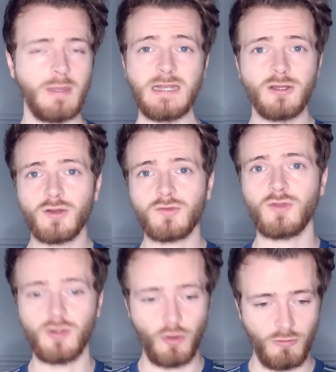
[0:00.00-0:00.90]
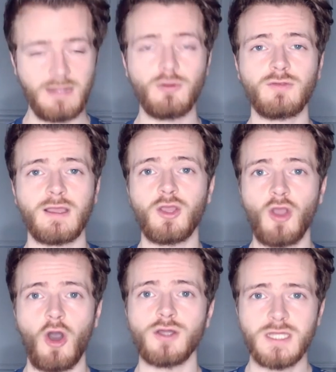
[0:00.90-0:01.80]
he looks glorious, he looks like a
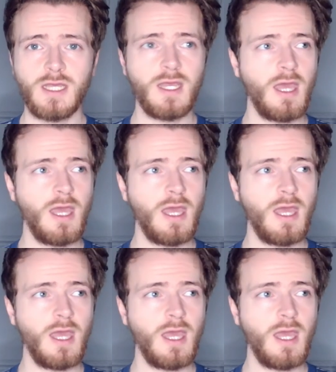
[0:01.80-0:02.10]
god.